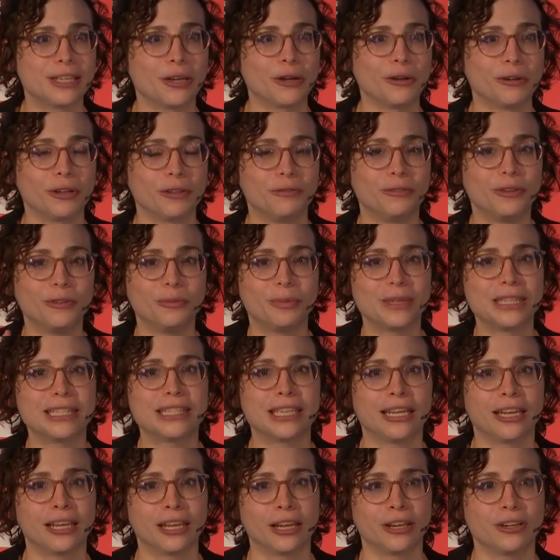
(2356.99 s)
So if you've been
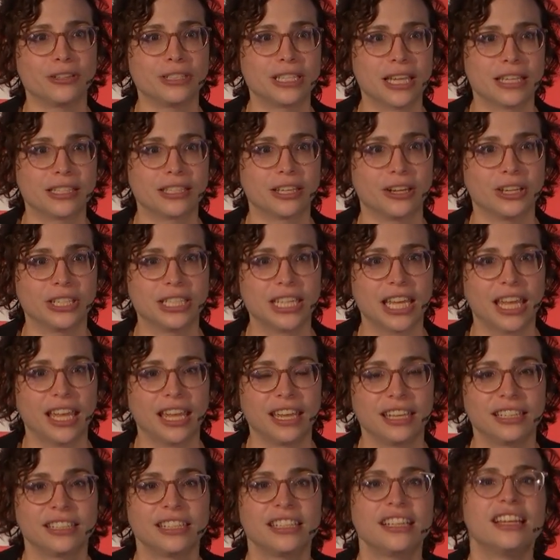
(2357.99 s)
sitting at your desk all
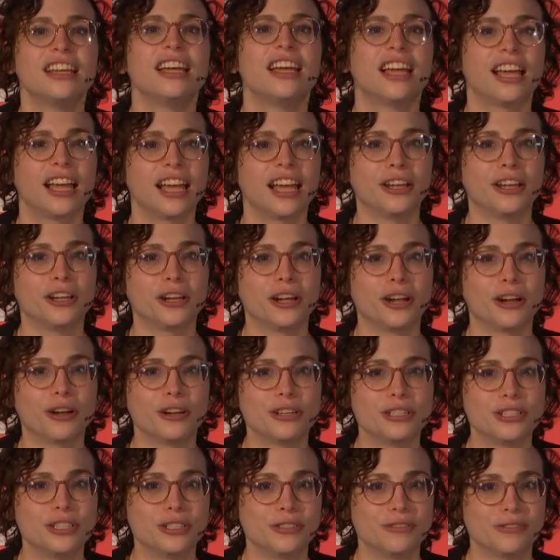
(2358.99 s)
day, I
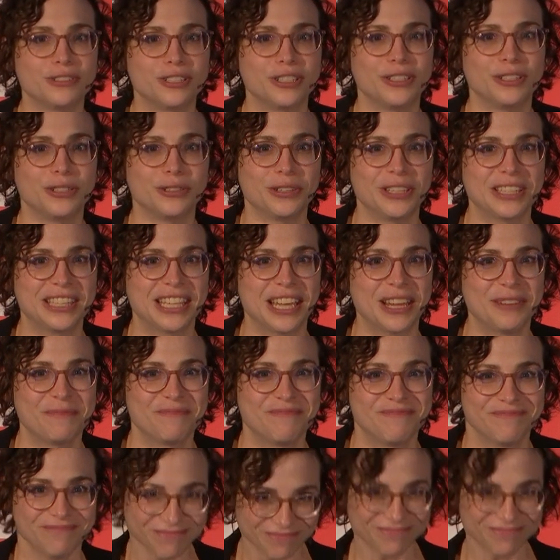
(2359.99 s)
encourage you to do the same.